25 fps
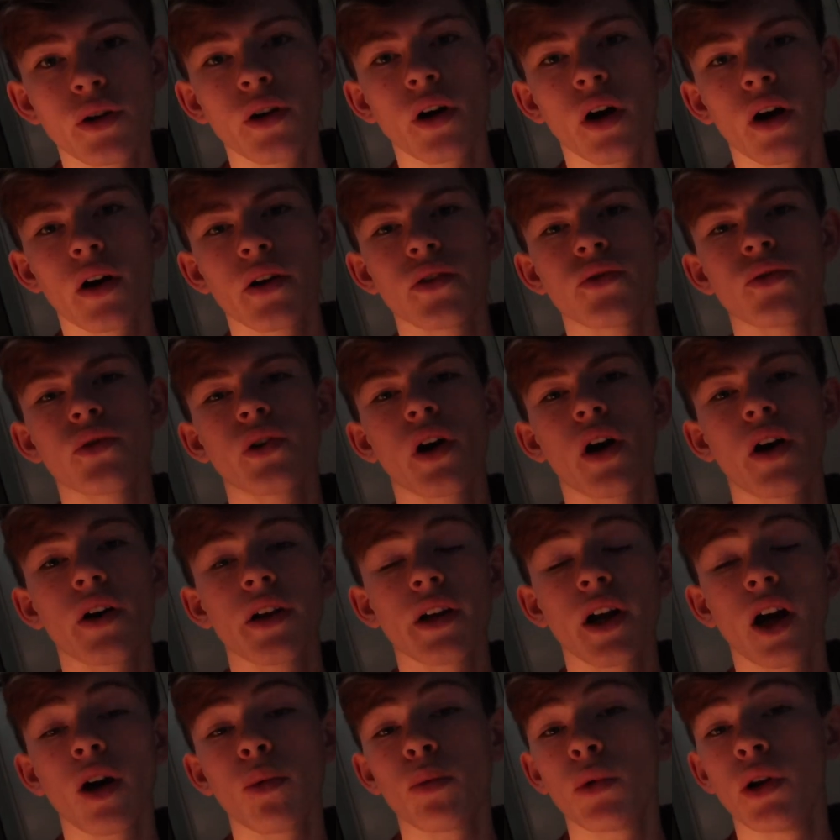guys,
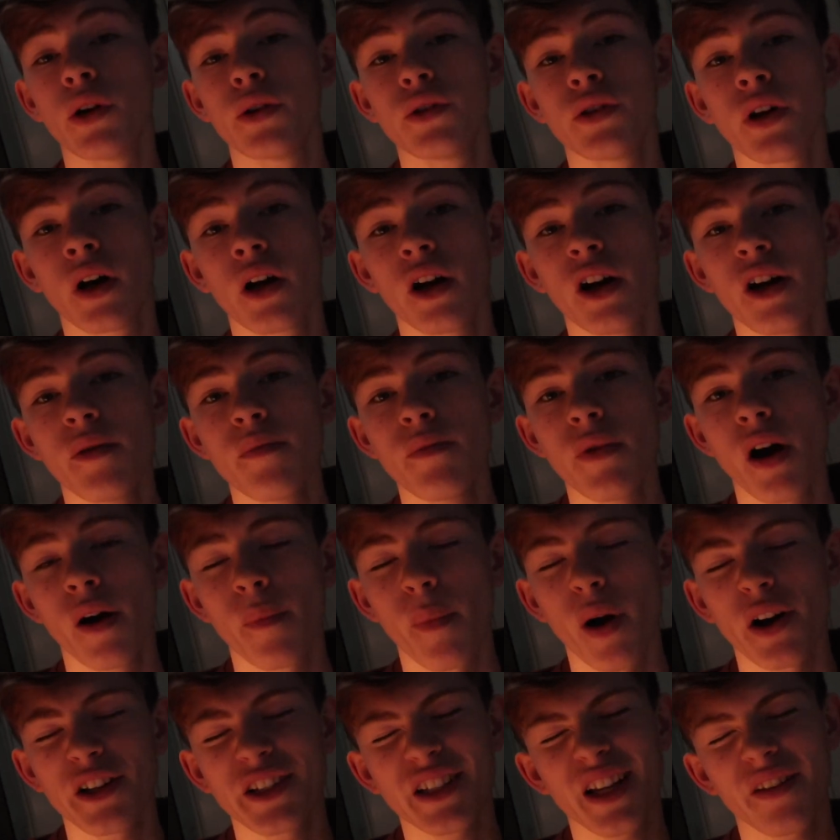regarding upload time,
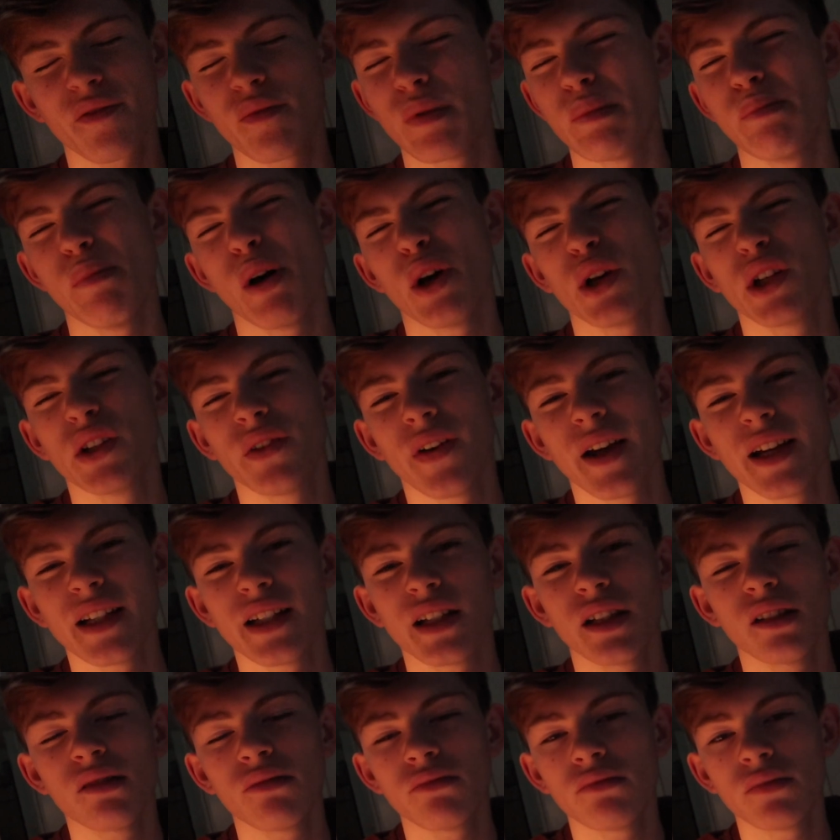I just haven't been
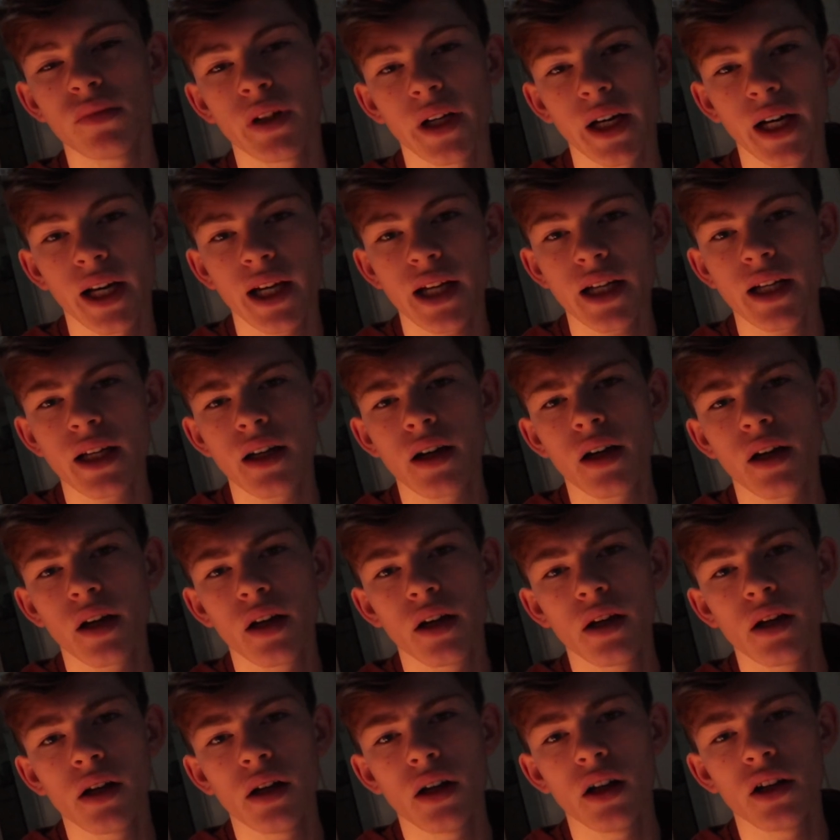motivated really
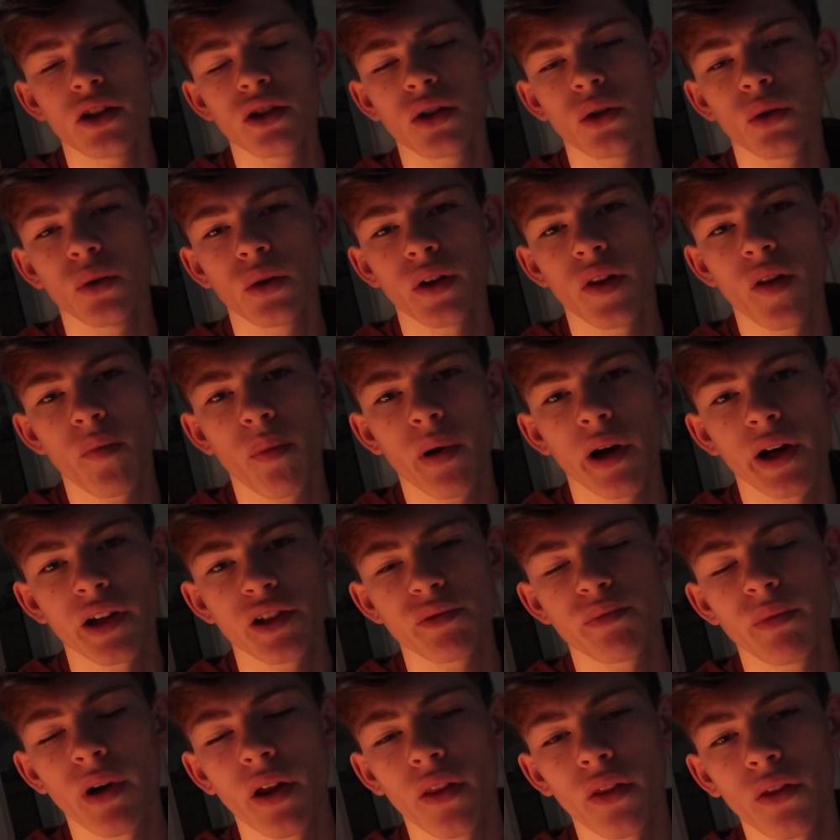at all in the
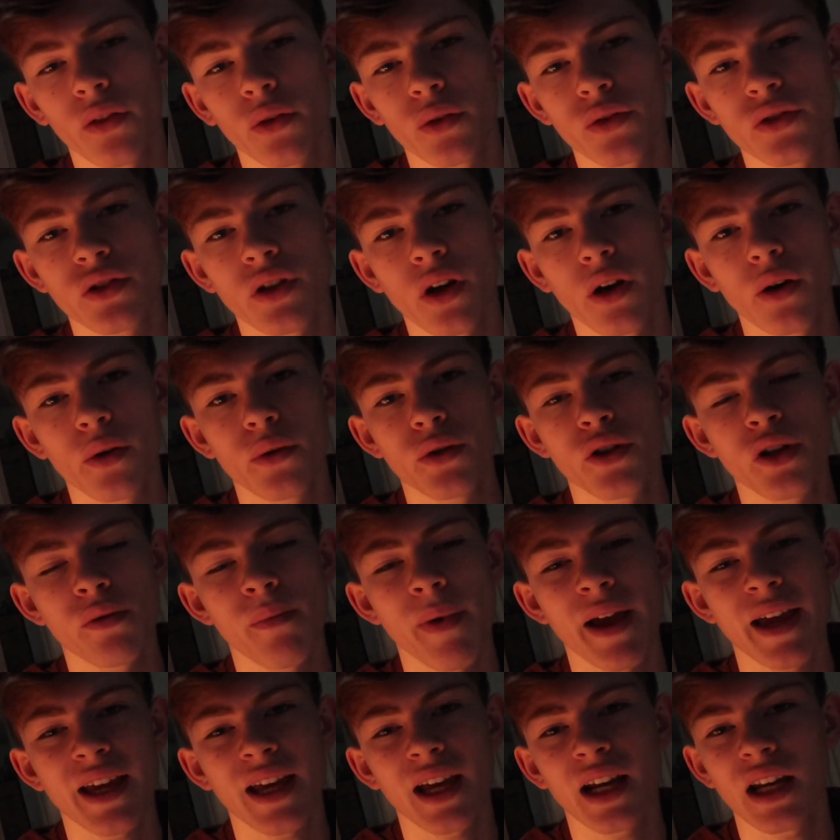past month or so to
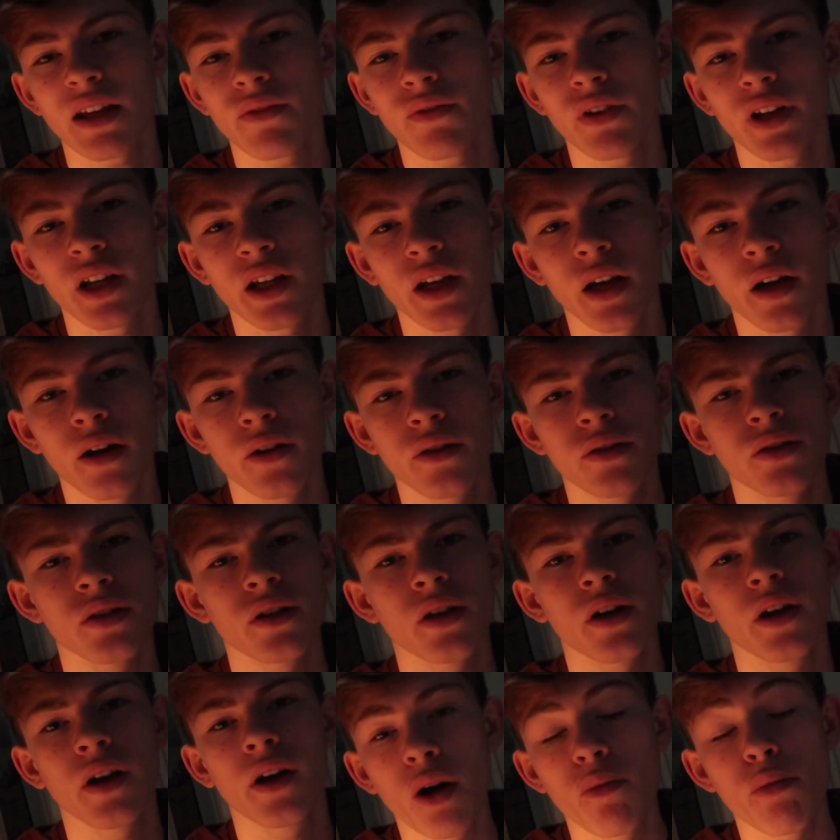make any videos,
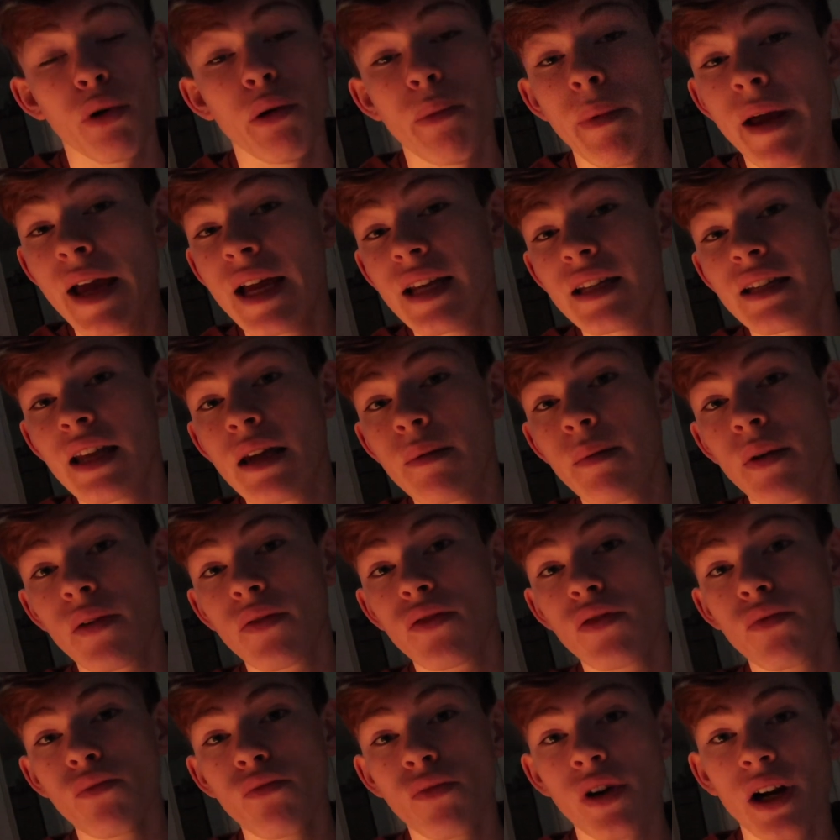but me and Tim have
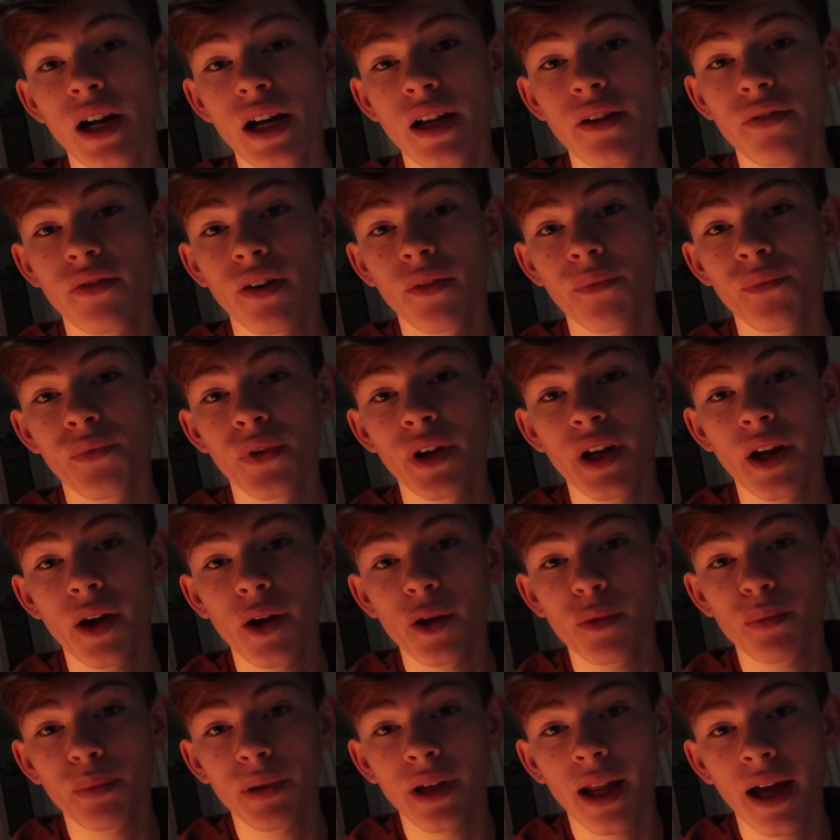some really fun
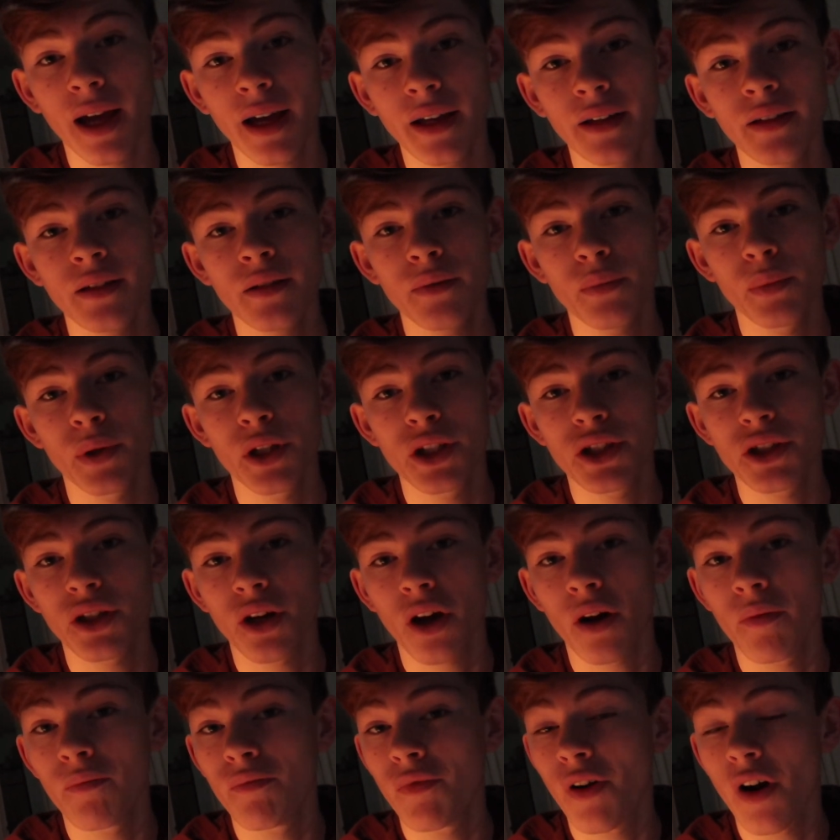videos planned, which
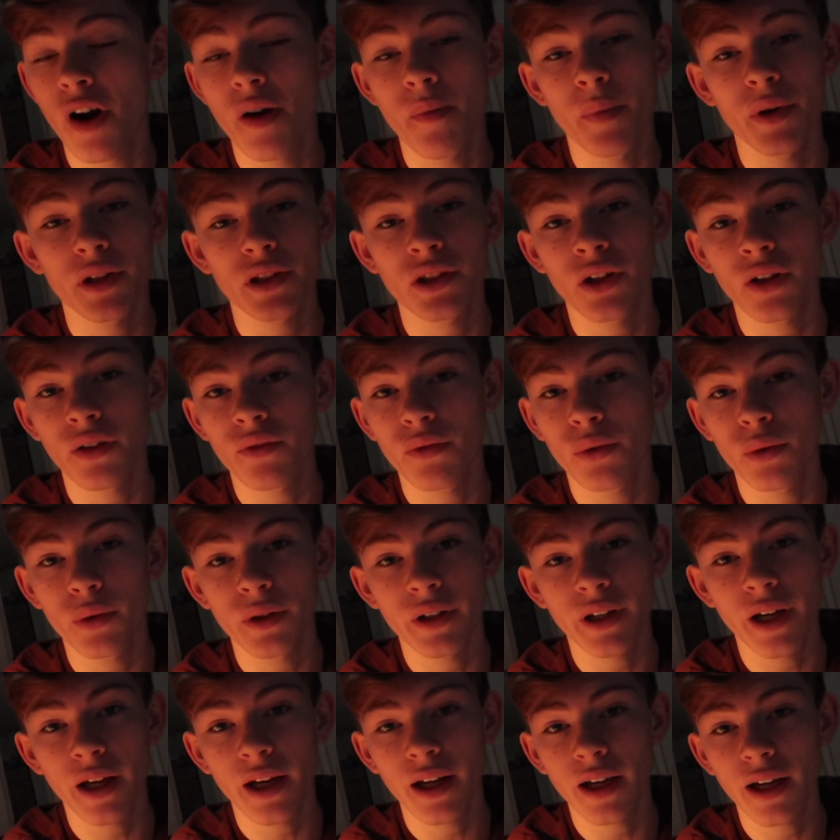I'm very much looking forward to
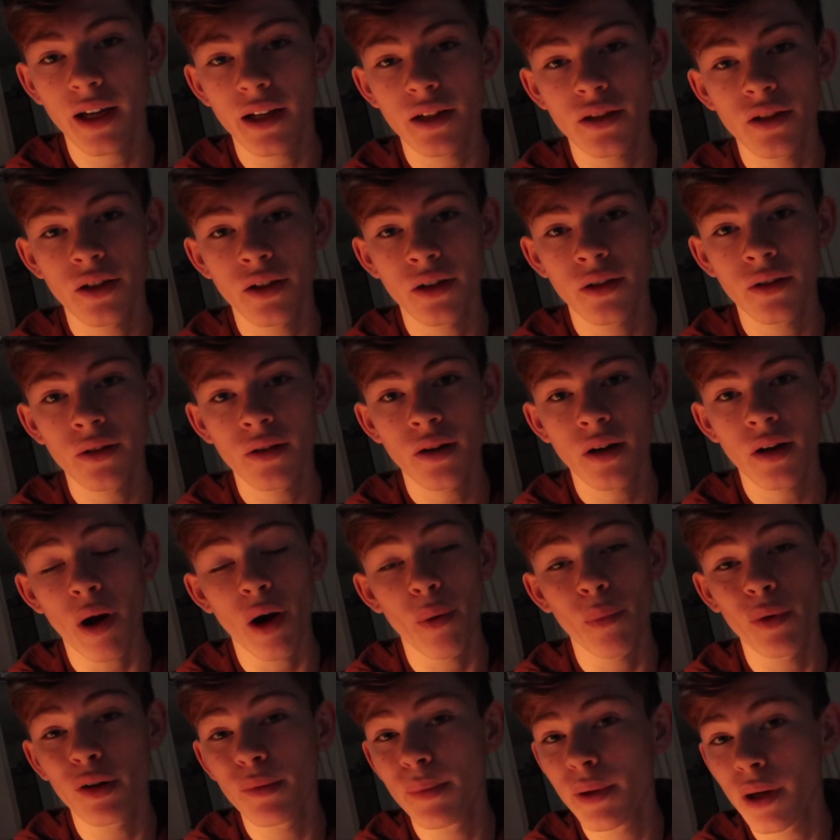getting into. I
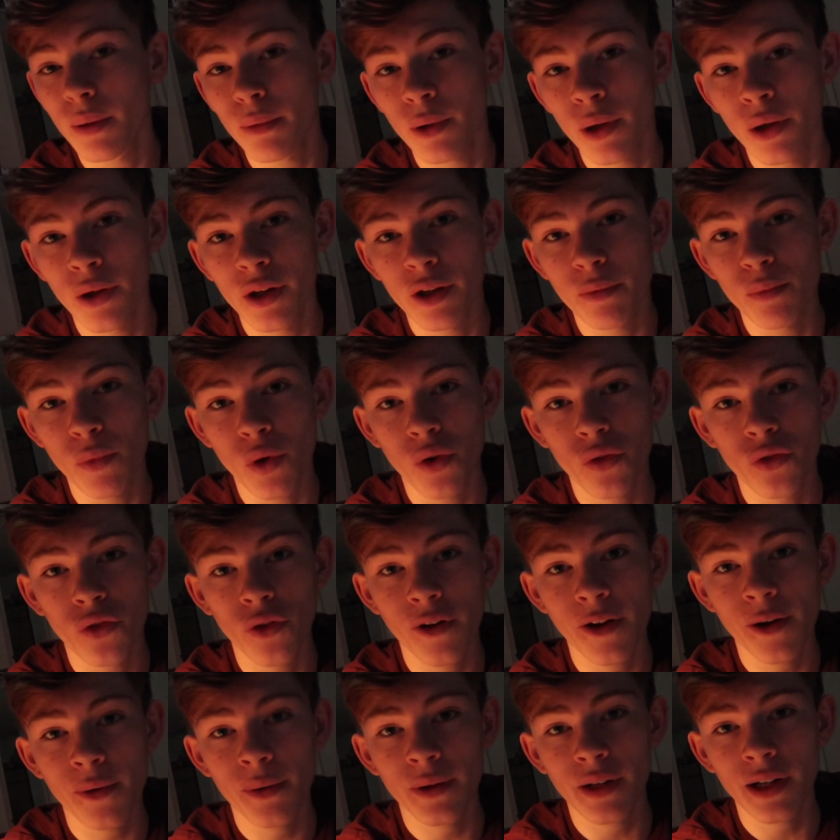will be uploading more
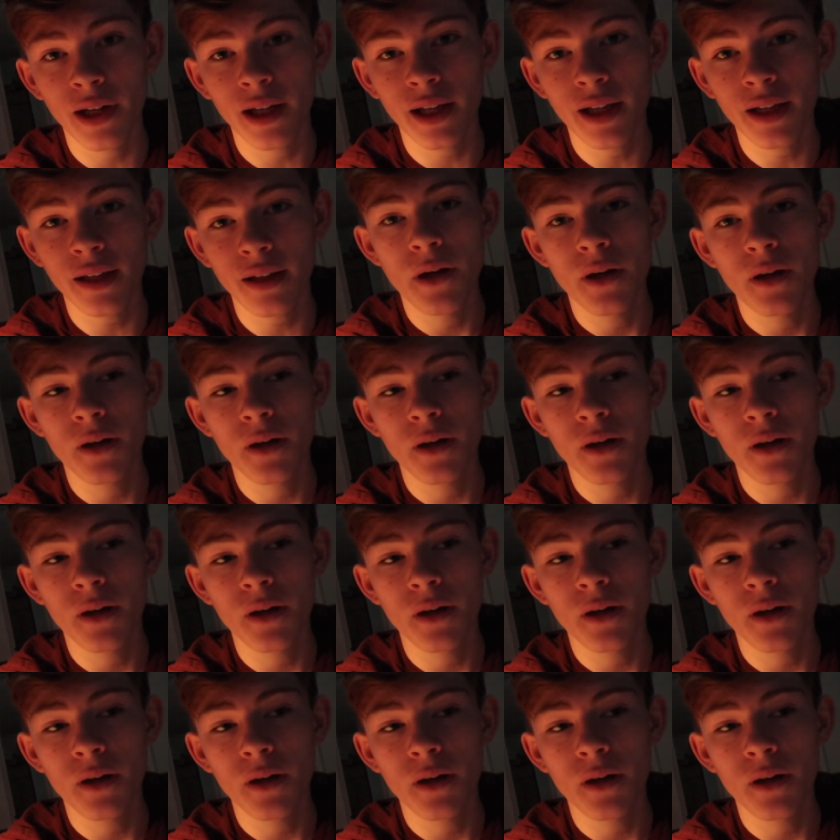frequently,